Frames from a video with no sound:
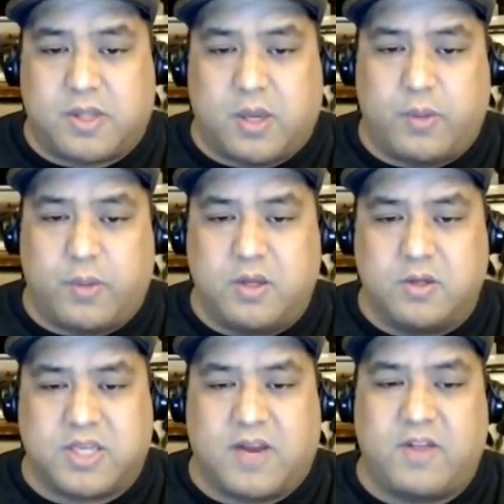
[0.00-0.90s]
that we
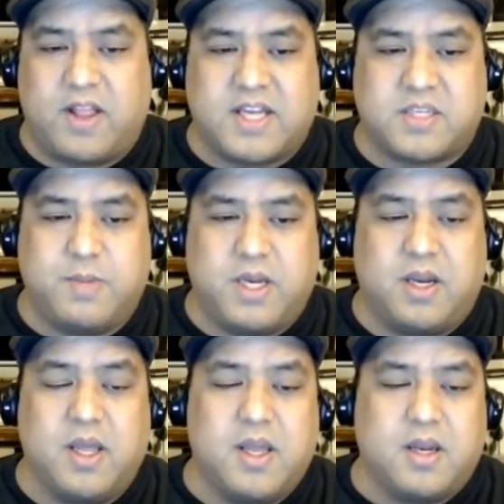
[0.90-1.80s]
use every last
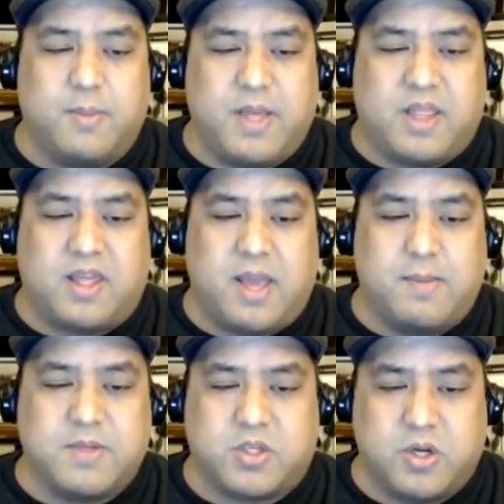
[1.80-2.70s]
minute to make the
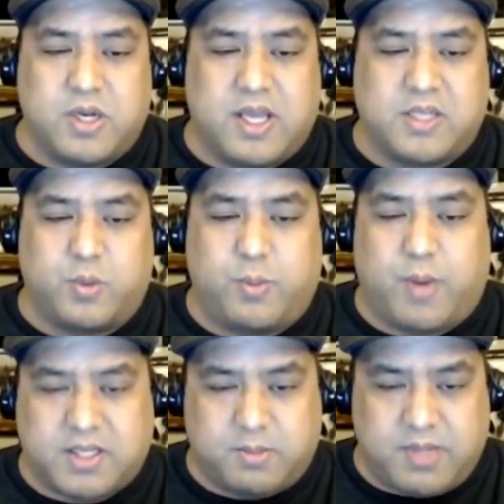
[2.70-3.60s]
game as good as we
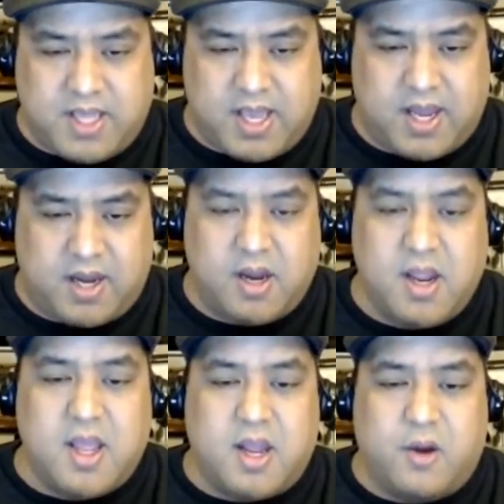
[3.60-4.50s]
possibly can.
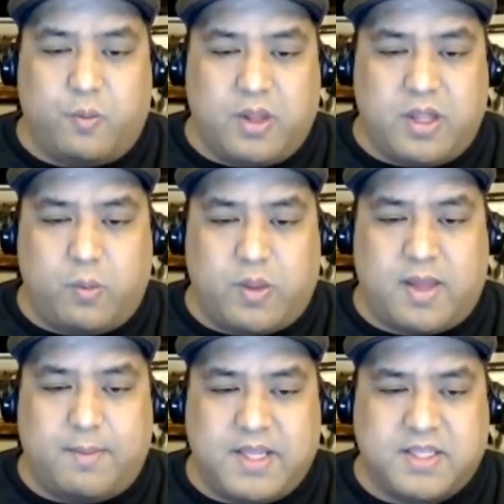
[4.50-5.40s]
And really what
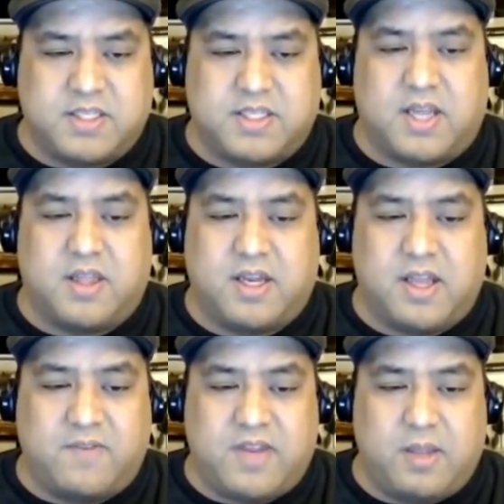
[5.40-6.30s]
that means is that the
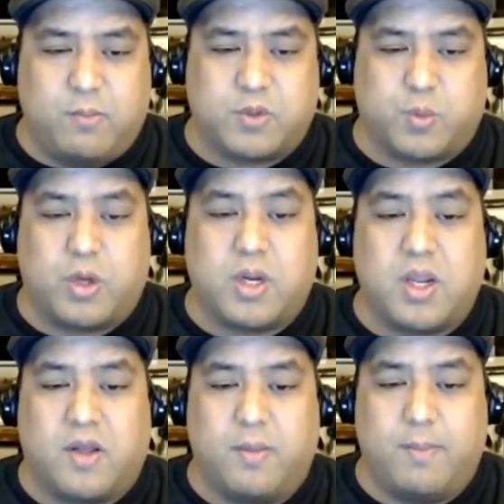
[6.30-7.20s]
dev team was
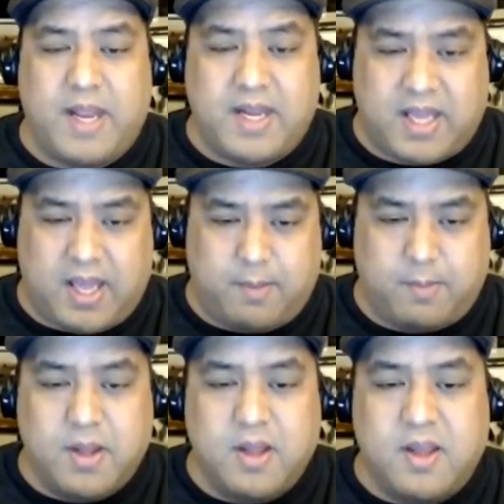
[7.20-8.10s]
working on the main
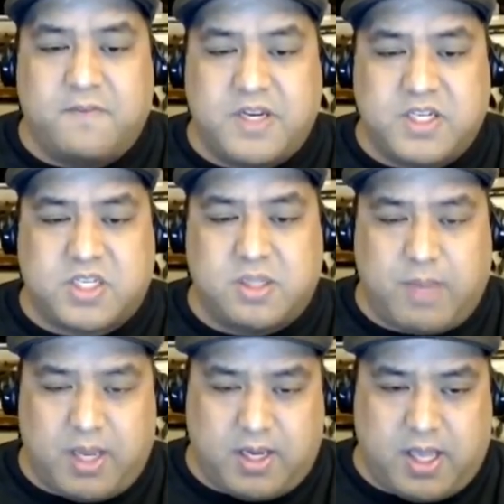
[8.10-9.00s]
game, finished the
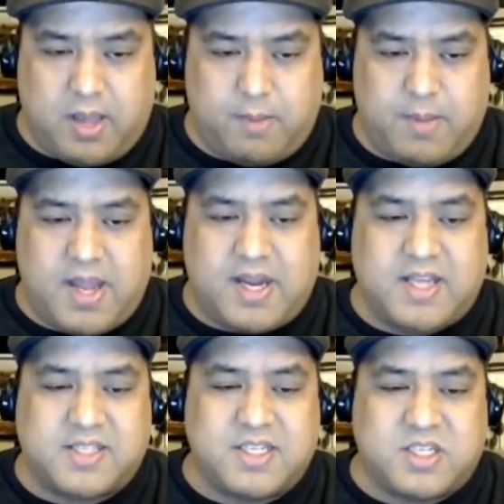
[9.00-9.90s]
main game, and
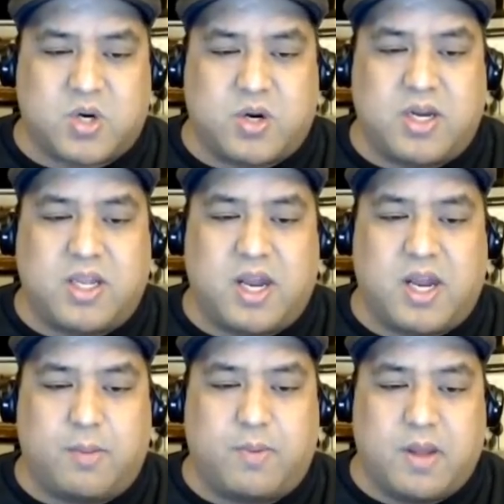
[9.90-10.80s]
as they started to
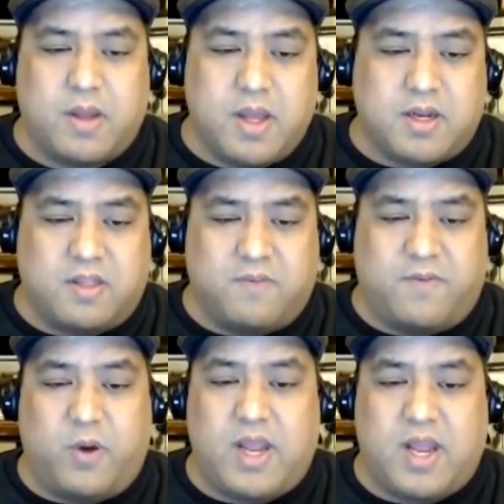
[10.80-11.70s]
get up to the
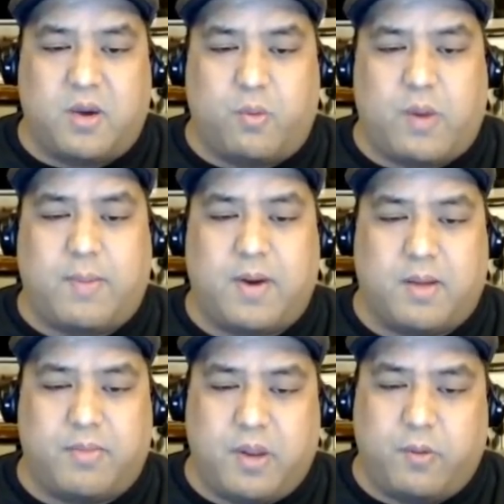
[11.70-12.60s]
very end and wrap it
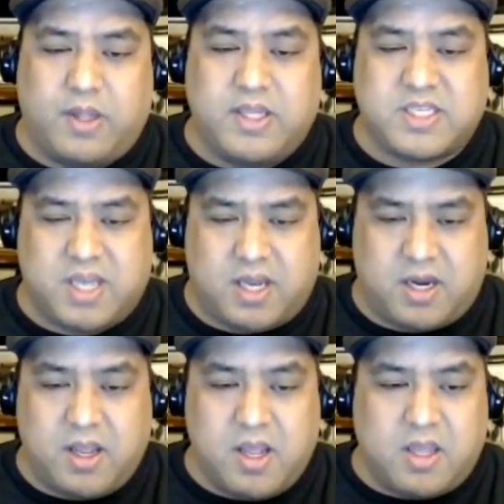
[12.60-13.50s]
up, they really
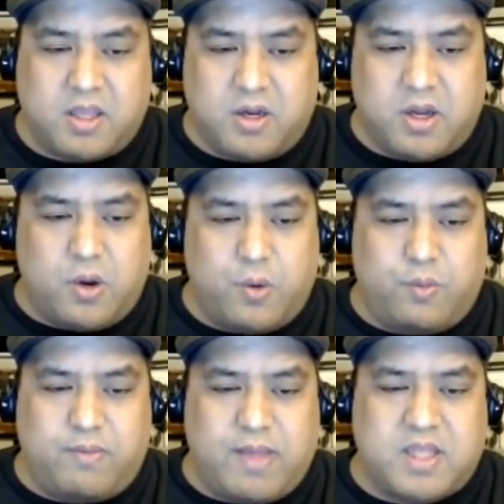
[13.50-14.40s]
said,
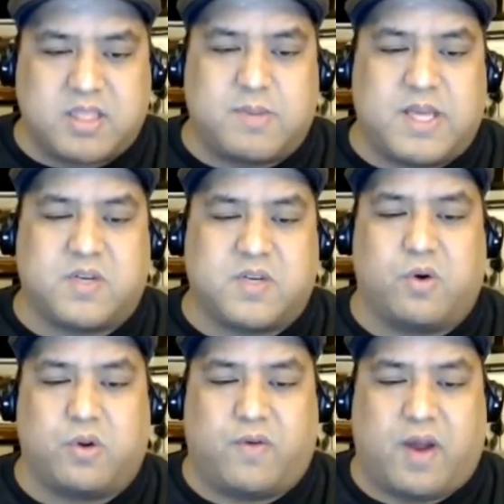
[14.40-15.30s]
we made this massive
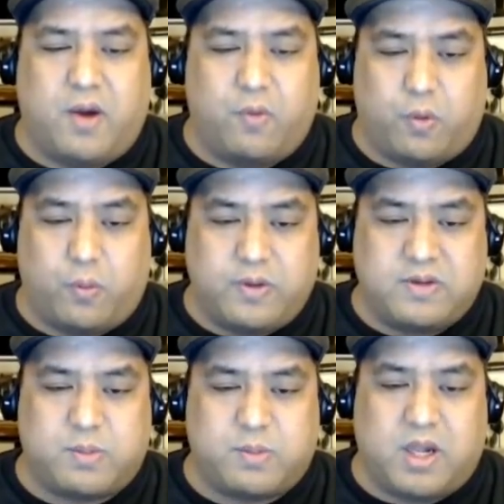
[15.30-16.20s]
world of Hyrule.
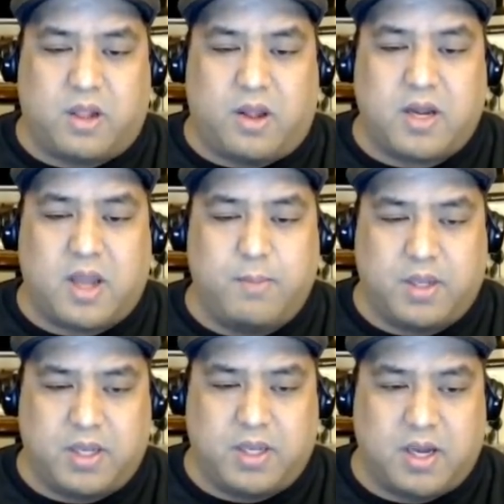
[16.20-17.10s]
We spent a long time
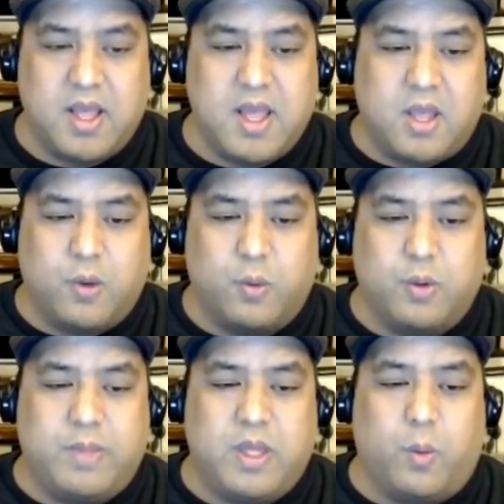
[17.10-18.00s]
building it. It
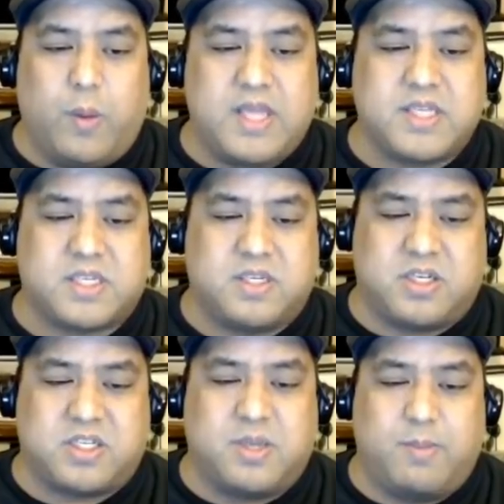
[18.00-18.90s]
would be a waste
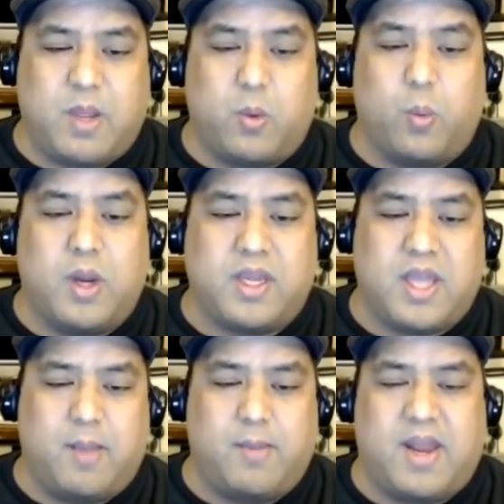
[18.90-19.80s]
just to make one
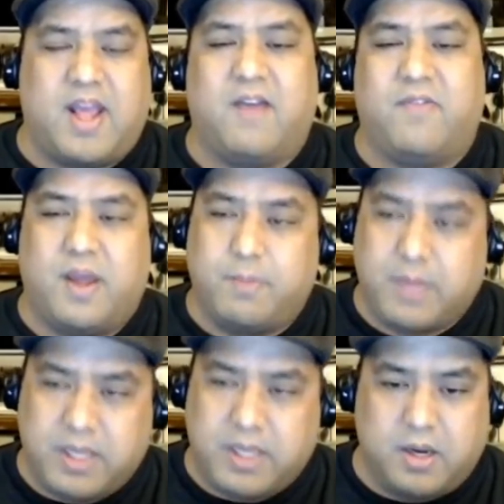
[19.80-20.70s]
game and have that
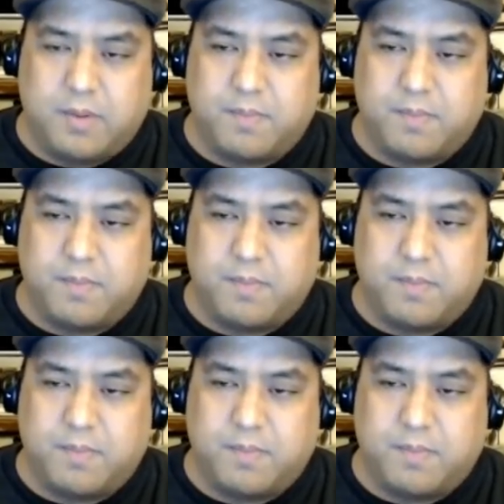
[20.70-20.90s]
be it.